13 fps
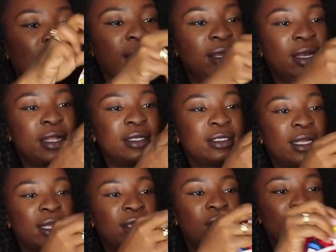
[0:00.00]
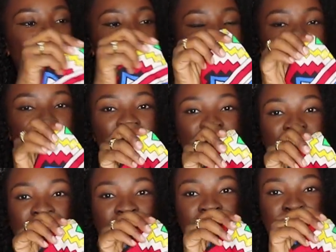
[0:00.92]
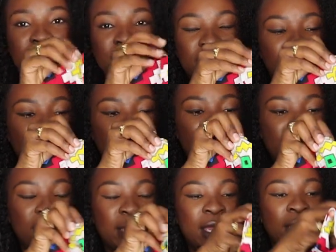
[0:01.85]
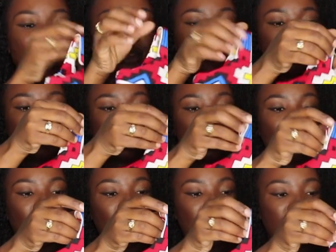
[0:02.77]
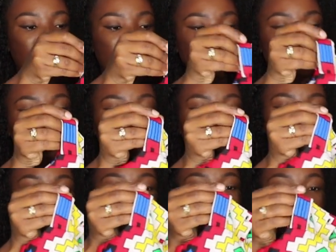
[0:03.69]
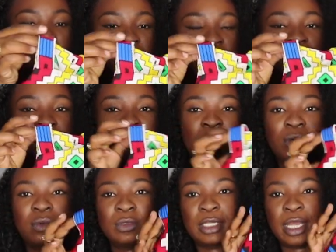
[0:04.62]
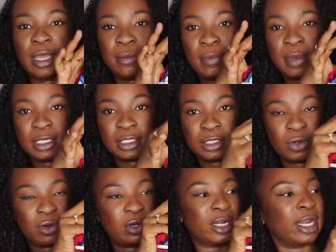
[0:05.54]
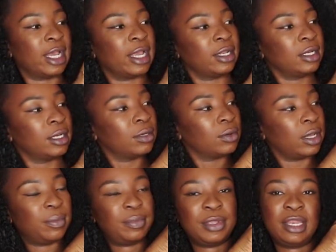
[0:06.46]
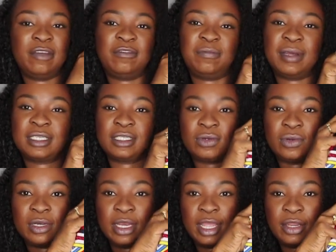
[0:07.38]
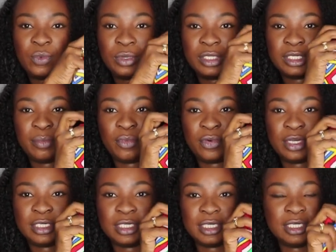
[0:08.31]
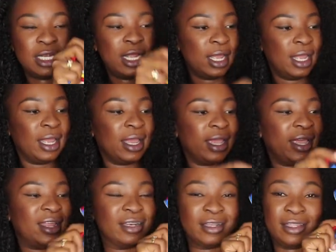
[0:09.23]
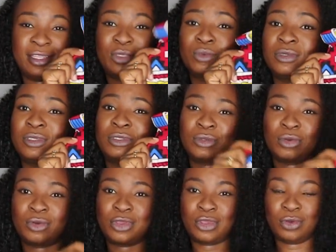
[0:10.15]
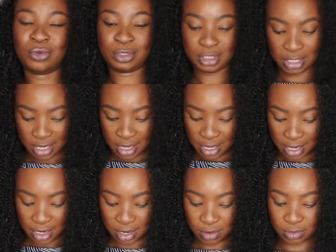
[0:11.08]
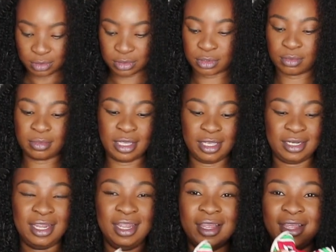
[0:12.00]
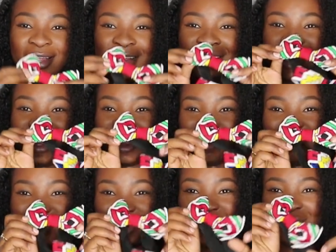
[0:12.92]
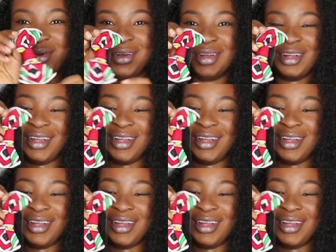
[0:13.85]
and it has like buttons at the back. So with this dress, I actually found a pattern online, a PDF pattern online, which I printed, and this was so cute. And I also made like a bow,